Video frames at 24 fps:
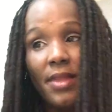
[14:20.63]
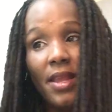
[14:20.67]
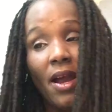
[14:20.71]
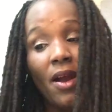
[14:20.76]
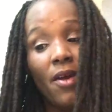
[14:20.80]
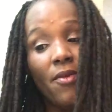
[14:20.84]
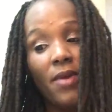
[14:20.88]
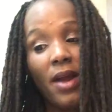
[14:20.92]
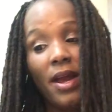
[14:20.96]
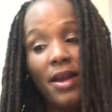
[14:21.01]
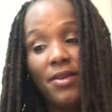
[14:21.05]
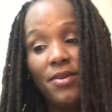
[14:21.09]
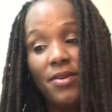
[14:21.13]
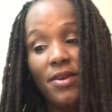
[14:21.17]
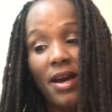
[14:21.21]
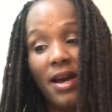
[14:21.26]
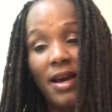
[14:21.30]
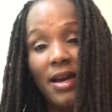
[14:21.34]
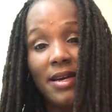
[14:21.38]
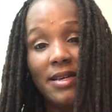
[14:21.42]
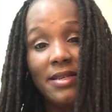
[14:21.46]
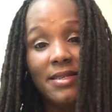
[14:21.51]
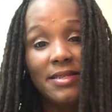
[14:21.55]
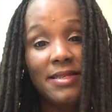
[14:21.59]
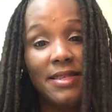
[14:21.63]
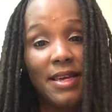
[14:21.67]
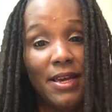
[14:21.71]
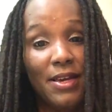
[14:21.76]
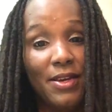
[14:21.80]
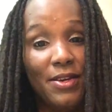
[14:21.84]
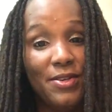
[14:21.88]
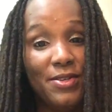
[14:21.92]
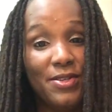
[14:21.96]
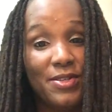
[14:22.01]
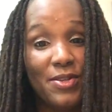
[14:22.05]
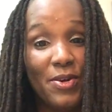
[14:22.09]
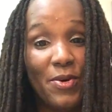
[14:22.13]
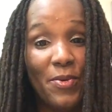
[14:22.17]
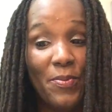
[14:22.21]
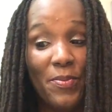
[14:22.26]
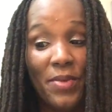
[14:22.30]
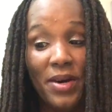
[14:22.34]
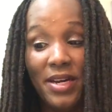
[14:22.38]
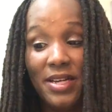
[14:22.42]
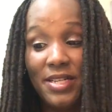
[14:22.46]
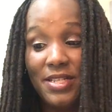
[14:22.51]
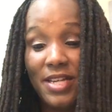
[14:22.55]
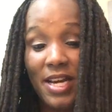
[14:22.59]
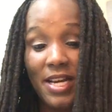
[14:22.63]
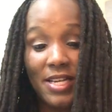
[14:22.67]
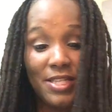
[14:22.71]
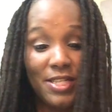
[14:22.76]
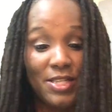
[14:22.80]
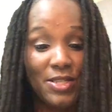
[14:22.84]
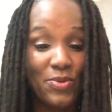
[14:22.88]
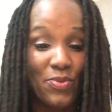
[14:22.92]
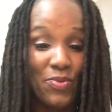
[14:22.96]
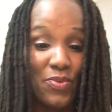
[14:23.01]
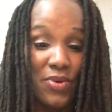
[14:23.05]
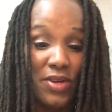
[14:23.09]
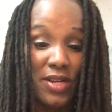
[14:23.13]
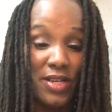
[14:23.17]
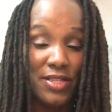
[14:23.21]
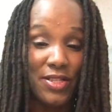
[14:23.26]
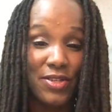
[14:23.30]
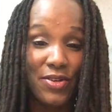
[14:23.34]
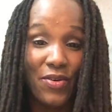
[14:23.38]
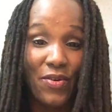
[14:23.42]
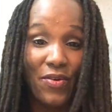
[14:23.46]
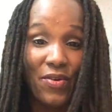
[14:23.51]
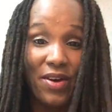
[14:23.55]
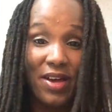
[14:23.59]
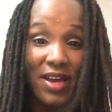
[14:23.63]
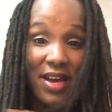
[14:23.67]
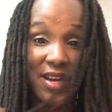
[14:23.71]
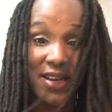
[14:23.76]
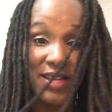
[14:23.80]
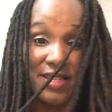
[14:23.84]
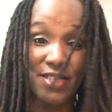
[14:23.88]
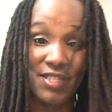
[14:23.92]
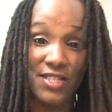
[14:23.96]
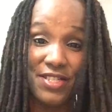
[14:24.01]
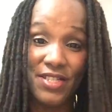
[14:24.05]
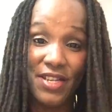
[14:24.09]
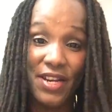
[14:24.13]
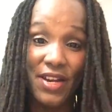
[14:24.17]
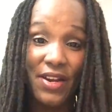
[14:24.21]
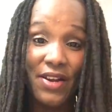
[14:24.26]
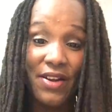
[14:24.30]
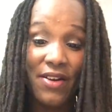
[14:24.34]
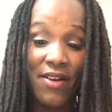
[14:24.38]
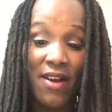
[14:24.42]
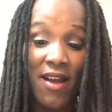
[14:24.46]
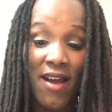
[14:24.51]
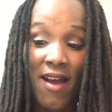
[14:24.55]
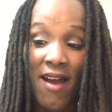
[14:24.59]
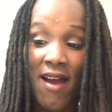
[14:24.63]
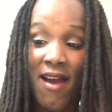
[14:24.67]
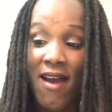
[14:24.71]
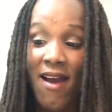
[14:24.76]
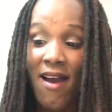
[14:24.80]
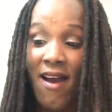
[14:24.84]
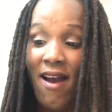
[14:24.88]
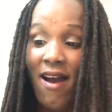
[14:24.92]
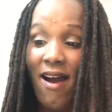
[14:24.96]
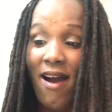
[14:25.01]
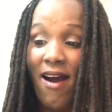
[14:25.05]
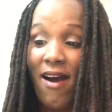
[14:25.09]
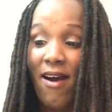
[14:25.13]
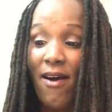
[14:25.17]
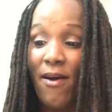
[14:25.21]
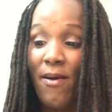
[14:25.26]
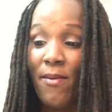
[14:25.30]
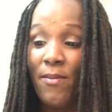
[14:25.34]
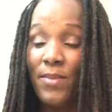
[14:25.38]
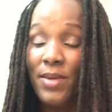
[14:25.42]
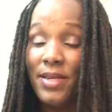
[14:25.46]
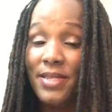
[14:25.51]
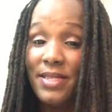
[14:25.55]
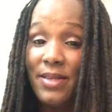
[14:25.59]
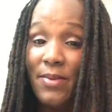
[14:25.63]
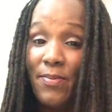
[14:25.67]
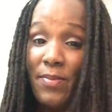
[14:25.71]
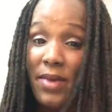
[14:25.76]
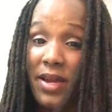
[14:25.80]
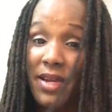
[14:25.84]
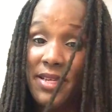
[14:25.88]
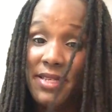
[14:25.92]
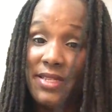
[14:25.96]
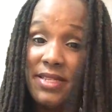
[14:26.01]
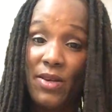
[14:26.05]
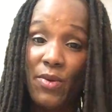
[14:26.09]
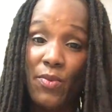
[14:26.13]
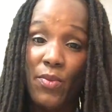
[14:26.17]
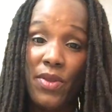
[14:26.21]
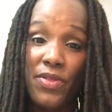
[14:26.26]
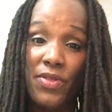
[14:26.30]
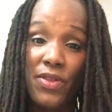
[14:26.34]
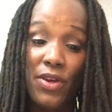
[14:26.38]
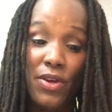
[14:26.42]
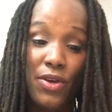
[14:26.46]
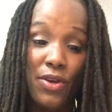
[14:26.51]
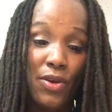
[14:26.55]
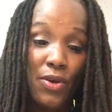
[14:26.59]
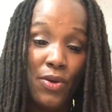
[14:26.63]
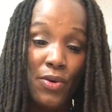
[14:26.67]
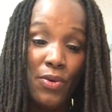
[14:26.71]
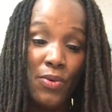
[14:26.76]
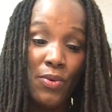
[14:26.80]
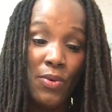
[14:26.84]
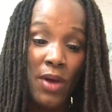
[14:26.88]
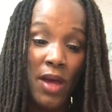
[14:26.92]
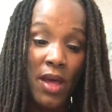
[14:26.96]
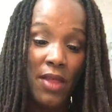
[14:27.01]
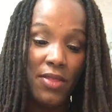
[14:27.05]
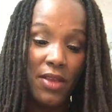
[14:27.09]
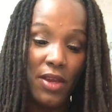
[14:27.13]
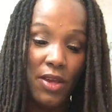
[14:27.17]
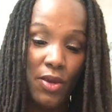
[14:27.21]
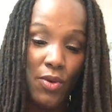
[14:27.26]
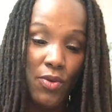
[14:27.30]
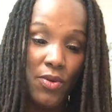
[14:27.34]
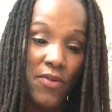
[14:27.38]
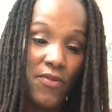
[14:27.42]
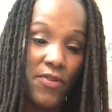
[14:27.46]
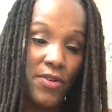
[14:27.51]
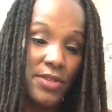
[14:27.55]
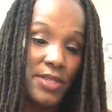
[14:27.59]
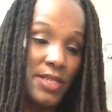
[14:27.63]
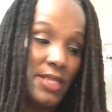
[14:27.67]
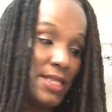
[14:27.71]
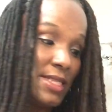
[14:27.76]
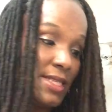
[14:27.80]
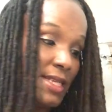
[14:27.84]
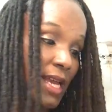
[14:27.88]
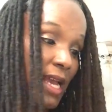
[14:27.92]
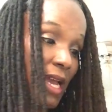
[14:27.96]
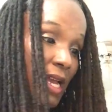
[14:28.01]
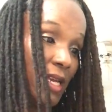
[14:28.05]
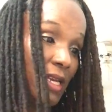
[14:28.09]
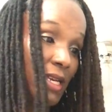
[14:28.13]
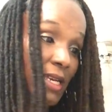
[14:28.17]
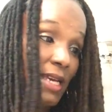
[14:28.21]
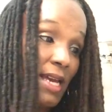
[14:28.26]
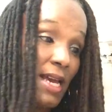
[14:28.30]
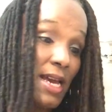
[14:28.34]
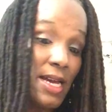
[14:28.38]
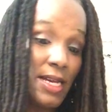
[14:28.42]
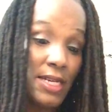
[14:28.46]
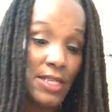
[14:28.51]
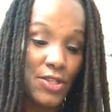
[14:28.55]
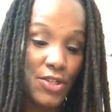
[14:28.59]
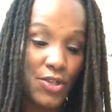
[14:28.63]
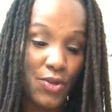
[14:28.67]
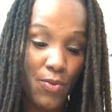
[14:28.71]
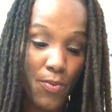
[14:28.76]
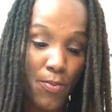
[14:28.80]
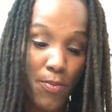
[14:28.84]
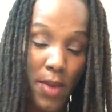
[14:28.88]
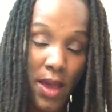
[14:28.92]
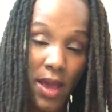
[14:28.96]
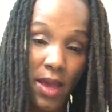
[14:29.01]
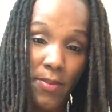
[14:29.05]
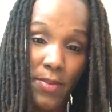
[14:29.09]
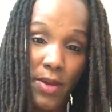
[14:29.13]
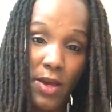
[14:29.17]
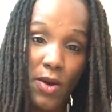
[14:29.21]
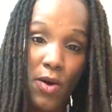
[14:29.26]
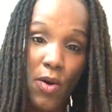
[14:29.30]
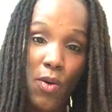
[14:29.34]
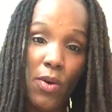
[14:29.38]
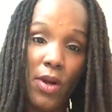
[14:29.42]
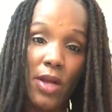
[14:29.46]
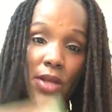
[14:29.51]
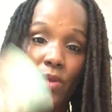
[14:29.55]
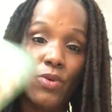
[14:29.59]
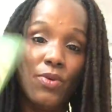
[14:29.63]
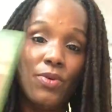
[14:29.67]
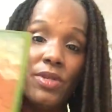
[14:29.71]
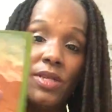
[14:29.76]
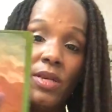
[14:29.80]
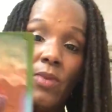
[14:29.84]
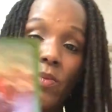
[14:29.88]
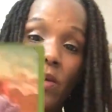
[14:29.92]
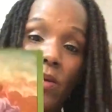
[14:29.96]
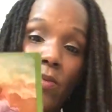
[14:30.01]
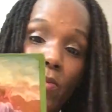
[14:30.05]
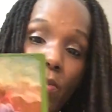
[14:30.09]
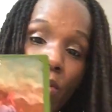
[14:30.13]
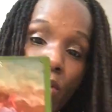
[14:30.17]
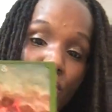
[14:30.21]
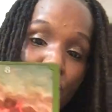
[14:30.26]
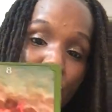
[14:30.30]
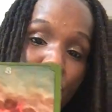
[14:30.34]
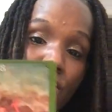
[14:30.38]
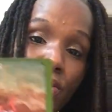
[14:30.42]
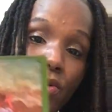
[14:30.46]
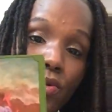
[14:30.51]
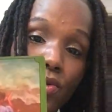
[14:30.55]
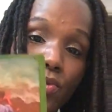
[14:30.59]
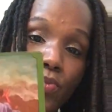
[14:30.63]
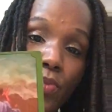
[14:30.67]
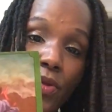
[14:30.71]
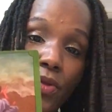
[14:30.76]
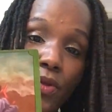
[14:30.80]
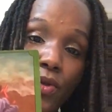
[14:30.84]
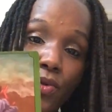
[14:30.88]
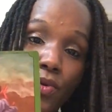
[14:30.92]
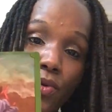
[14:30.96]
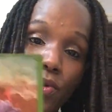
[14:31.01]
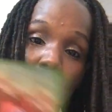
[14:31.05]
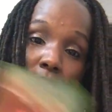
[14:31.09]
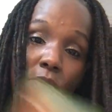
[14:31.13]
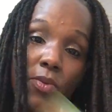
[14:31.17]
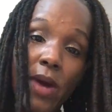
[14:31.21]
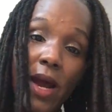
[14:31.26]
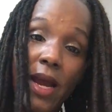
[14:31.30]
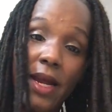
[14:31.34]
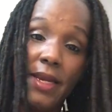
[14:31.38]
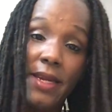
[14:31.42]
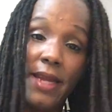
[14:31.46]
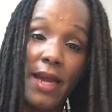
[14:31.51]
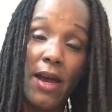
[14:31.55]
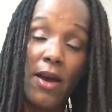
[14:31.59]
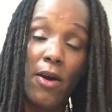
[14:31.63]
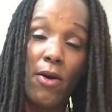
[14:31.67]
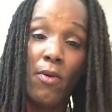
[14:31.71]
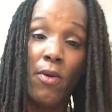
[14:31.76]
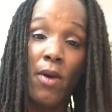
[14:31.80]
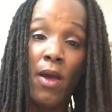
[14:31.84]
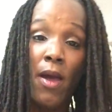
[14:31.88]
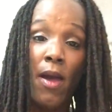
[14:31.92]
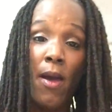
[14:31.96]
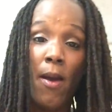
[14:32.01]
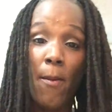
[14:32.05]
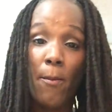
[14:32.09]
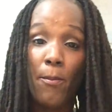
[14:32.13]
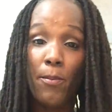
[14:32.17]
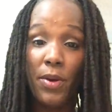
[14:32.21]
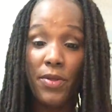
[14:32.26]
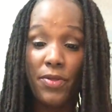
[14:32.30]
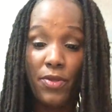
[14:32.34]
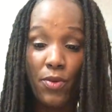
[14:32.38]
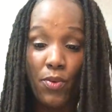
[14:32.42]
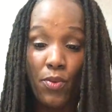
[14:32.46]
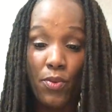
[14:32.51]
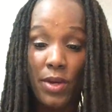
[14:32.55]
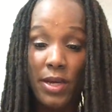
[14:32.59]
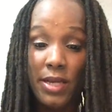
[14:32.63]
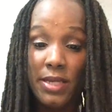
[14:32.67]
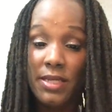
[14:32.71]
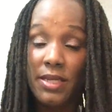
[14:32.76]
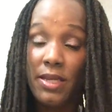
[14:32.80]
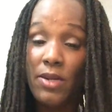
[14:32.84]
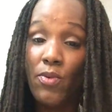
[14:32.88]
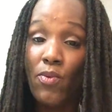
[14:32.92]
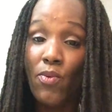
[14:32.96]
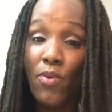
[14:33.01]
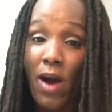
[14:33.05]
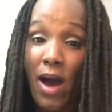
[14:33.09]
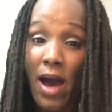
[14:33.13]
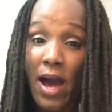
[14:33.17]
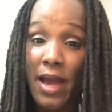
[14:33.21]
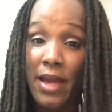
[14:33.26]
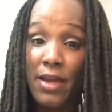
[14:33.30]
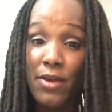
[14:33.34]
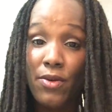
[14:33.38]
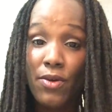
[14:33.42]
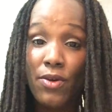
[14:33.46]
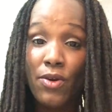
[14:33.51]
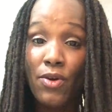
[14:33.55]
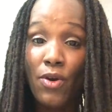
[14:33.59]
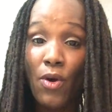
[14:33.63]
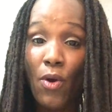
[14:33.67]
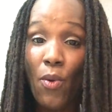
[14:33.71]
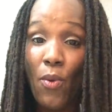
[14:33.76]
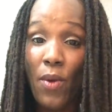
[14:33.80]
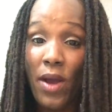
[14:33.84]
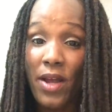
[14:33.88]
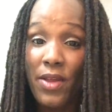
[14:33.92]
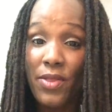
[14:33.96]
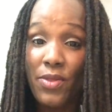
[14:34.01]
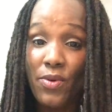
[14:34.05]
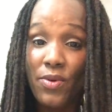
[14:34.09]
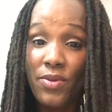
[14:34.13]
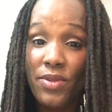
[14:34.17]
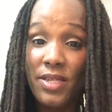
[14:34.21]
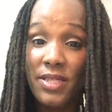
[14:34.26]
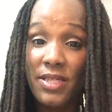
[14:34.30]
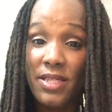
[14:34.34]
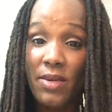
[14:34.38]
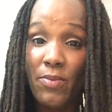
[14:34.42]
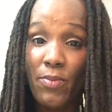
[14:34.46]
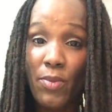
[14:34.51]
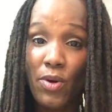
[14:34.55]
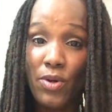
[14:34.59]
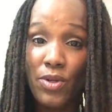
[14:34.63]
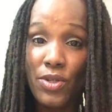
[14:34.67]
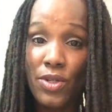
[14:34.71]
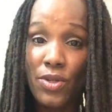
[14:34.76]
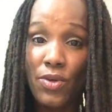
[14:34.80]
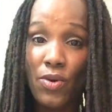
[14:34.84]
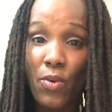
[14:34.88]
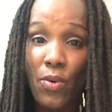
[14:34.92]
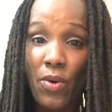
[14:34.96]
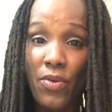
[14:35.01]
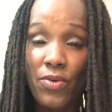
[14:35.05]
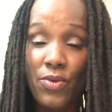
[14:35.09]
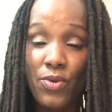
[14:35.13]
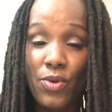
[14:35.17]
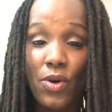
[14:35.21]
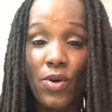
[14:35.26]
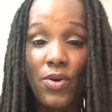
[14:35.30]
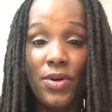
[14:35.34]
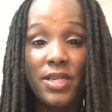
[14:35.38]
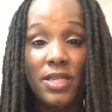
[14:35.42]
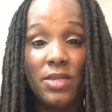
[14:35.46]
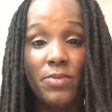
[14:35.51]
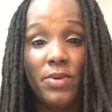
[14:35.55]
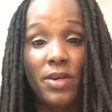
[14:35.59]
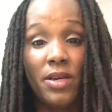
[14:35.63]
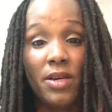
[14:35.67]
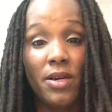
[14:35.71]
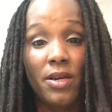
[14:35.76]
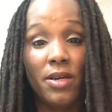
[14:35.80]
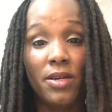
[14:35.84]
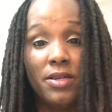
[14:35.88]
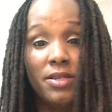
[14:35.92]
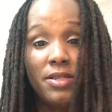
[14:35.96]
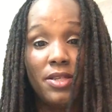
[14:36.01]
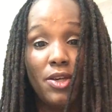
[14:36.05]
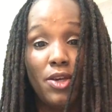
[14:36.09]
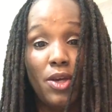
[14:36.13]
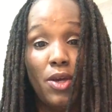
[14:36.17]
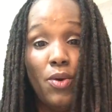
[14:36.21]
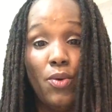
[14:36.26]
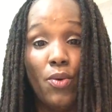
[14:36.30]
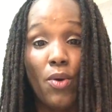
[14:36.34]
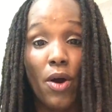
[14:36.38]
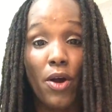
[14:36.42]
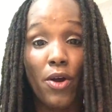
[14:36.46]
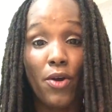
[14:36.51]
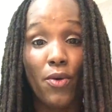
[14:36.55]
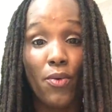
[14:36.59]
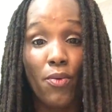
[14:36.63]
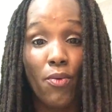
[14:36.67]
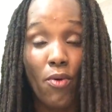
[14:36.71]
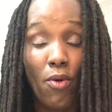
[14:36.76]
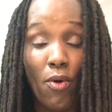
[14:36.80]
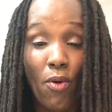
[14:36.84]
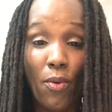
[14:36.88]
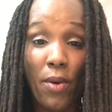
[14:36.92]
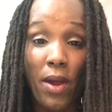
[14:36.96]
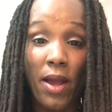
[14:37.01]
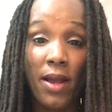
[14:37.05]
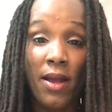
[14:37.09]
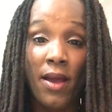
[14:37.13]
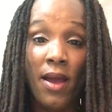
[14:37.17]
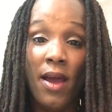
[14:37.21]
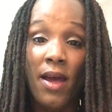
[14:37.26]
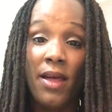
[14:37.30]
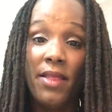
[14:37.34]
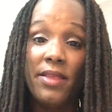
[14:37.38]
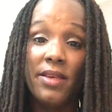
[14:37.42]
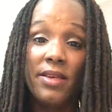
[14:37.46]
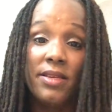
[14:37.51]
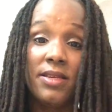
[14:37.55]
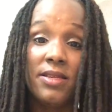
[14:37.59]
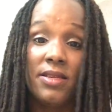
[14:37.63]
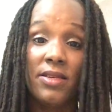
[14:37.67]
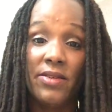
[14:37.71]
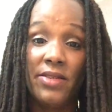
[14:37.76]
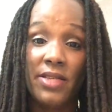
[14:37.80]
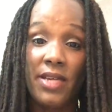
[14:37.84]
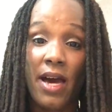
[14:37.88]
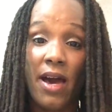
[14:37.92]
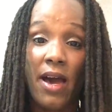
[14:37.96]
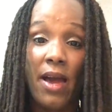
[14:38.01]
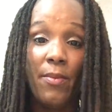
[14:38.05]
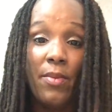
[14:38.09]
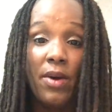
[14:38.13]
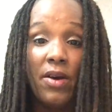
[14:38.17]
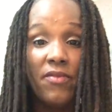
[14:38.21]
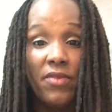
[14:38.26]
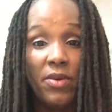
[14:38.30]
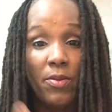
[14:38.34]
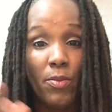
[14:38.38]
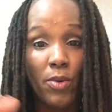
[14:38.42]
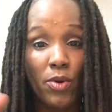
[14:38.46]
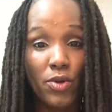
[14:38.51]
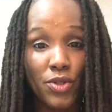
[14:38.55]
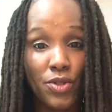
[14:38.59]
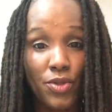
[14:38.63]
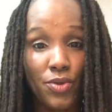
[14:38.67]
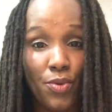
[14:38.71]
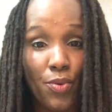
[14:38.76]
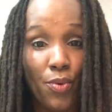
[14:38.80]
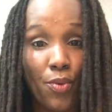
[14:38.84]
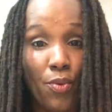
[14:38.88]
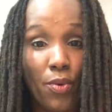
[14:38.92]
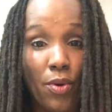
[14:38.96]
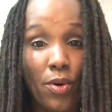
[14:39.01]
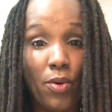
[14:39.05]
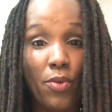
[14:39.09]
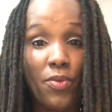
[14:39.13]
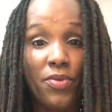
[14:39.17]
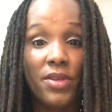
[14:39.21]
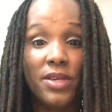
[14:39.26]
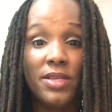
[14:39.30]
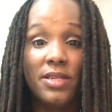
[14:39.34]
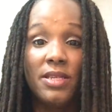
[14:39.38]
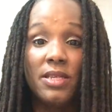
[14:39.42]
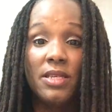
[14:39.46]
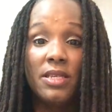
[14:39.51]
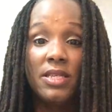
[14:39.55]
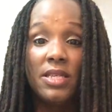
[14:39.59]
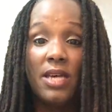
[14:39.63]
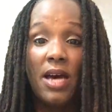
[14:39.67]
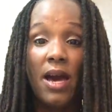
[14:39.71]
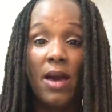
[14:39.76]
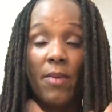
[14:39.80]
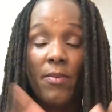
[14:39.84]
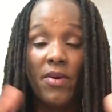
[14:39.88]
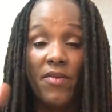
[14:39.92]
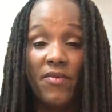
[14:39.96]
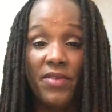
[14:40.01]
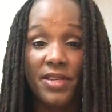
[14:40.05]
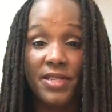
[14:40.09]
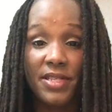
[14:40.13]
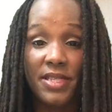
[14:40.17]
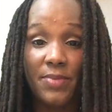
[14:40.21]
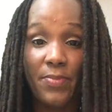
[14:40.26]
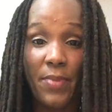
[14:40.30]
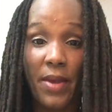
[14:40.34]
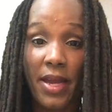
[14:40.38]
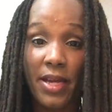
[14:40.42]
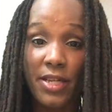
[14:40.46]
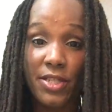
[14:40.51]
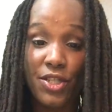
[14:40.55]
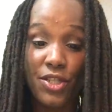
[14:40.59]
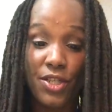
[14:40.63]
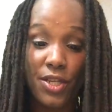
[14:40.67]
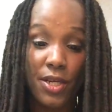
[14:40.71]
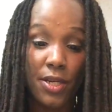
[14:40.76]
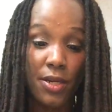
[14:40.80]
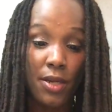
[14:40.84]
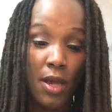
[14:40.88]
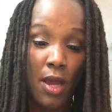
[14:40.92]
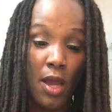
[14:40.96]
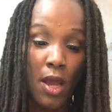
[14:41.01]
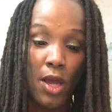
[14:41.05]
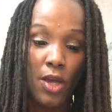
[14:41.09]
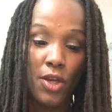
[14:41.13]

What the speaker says: All right, you guys, thank you so much. I just wanted to go ahead and share some medicine with you. The universe is saying, yes, you may be going through some emotional withdrawal right now, but the reason why you're going through this emotional withdrawal is because you are growing. This is a time of emotional growth. This is a time of expansion.